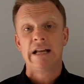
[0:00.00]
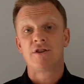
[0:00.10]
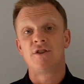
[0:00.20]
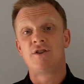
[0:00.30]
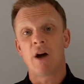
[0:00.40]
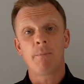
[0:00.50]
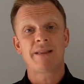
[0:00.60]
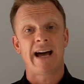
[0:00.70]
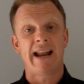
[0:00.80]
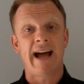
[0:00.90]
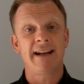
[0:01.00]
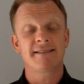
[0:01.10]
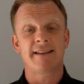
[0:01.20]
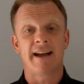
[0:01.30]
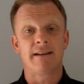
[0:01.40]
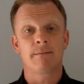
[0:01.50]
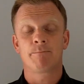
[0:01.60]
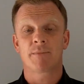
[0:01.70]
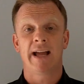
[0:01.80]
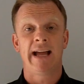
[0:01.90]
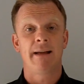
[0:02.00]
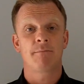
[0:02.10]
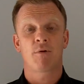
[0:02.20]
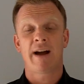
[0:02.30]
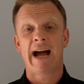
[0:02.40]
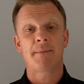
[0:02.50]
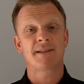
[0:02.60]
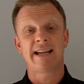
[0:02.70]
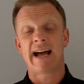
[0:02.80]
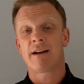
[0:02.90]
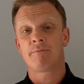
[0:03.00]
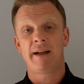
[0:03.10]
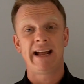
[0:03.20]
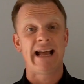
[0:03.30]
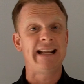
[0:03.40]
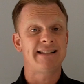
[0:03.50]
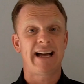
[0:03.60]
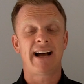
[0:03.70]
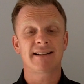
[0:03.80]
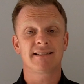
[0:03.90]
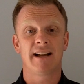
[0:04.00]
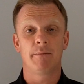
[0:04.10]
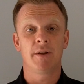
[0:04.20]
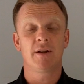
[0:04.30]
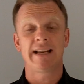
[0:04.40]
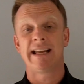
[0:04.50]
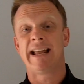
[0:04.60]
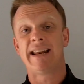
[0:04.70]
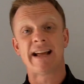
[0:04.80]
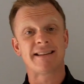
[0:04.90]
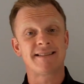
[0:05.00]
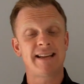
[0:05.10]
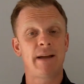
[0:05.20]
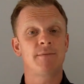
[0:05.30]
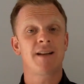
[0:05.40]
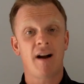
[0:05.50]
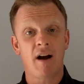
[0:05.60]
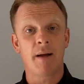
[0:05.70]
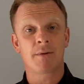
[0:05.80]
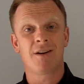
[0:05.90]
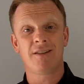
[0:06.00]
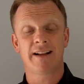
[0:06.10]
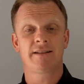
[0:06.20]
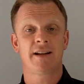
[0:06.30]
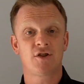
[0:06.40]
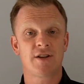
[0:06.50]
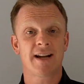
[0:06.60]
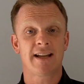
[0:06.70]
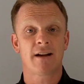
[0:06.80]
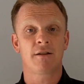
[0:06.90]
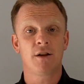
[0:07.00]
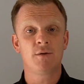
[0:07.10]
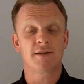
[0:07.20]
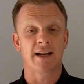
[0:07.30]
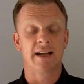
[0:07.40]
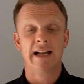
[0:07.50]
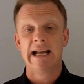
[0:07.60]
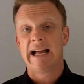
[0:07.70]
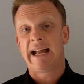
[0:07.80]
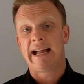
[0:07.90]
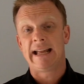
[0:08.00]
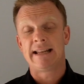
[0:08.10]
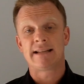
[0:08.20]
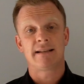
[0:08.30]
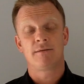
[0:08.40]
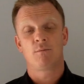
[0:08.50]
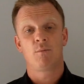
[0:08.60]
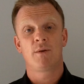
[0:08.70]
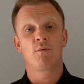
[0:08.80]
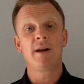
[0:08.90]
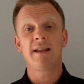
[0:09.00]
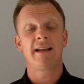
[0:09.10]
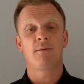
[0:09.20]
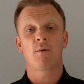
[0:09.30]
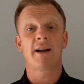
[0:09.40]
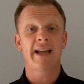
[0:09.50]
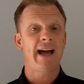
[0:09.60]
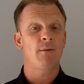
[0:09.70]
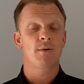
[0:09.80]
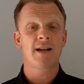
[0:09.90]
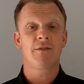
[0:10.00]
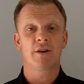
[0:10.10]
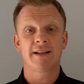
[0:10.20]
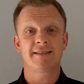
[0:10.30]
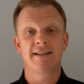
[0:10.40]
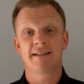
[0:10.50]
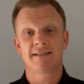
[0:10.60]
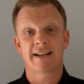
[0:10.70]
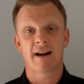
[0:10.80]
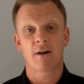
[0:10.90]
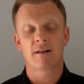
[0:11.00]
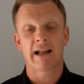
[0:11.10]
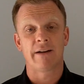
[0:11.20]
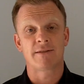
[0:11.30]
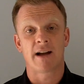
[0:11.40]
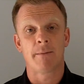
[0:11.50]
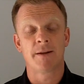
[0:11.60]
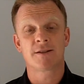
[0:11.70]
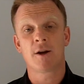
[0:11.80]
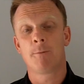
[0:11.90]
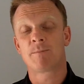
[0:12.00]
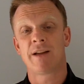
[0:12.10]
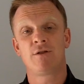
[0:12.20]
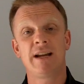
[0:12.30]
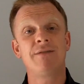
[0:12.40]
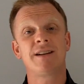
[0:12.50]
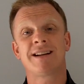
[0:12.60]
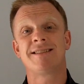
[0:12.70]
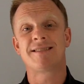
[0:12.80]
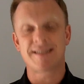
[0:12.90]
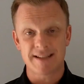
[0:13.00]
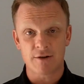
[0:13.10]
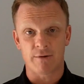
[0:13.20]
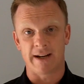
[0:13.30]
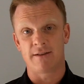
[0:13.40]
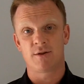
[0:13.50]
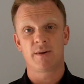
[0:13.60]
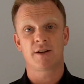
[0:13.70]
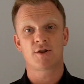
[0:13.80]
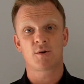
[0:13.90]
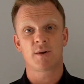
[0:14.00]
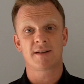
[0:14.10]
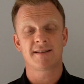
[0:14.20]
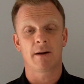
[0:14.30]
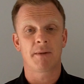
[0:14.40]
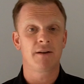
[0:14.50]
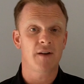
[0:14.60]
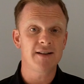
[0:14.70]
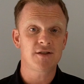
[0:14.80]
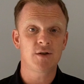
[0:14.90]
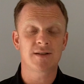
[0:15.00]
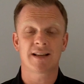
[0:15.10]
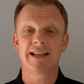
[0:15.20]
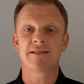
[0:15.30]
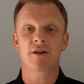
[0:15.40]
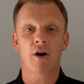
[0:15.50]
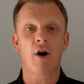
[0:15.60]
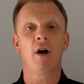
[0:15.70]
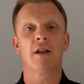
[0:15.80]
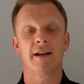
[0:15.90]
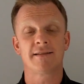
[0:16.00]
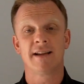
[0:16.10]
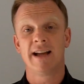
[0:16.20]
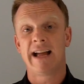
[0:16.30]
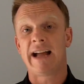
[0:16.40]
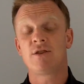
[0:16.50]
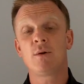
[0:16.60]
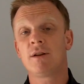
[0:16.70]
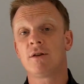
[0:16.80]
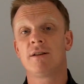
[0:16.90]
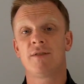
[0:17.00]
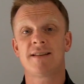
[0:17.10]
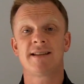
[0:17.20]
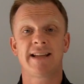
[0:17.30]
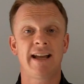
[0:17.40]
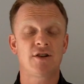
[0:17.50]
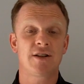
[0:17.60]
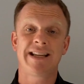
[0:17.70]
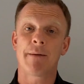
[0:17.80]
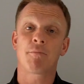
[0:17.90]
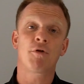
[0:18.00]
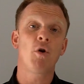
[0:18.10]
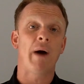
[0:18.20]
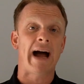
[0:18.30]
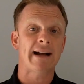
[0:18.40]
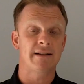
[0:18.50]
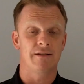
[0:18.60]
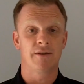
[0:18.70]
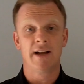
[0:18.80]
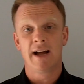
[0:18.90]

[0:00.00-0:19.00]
to dump that asset and perhaps get out of paying any tax liability and at the same time collecting a check at closing. And we really, again, we're never going to see this again in our lifetime. And so if you're even considering doing a short sale, my advice to you is at least call us and do a little investigation, get proactive.